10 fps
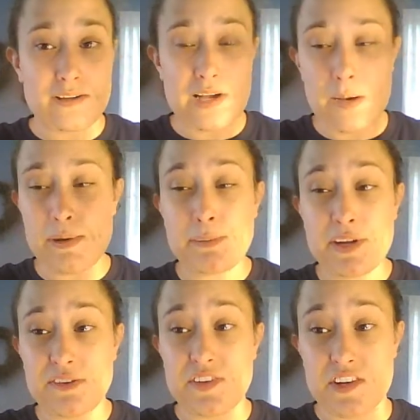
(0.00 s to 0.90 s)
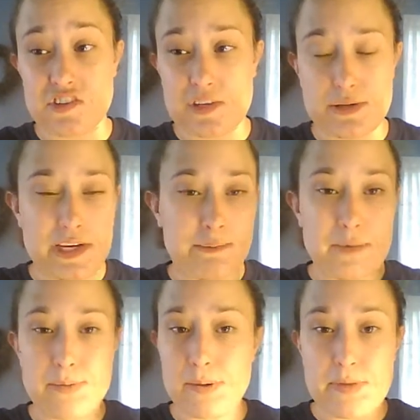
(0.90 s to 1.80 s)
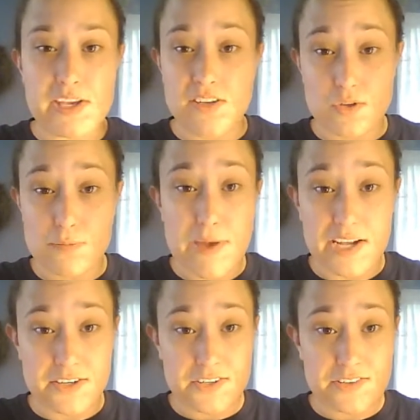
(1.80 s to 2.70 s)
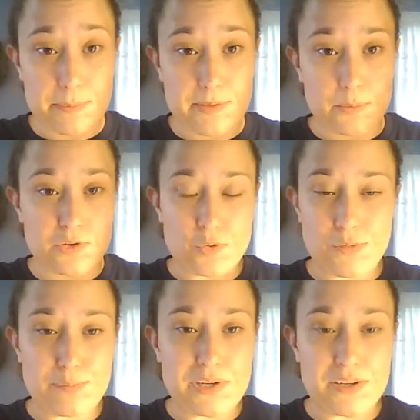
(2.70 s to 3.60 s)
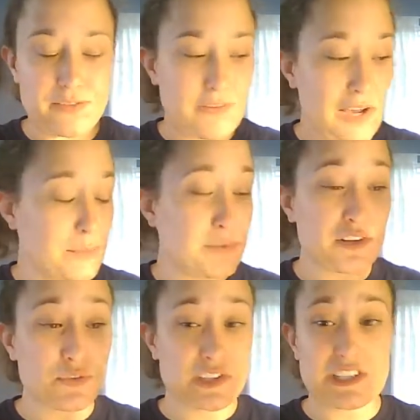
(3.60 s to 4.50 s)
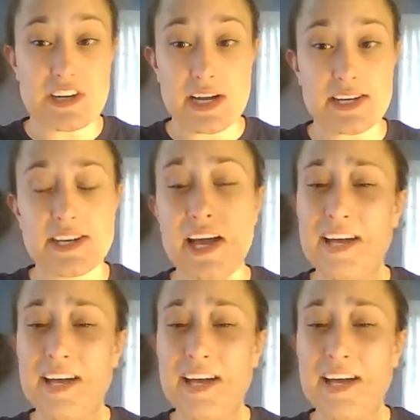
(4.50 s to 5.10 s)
I mean, I'm going to finish it, and maybe I'll make it into a magnet or something, which would be fine, but it's really tiny,